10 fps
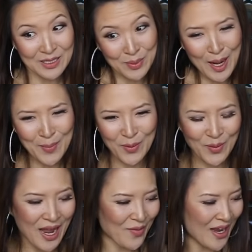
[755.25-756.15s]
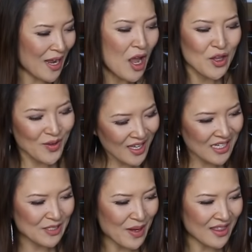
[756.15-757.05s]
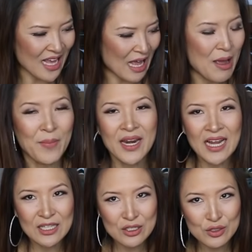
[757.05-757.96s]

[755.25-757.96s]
a proper way, right? You can't expect that. But I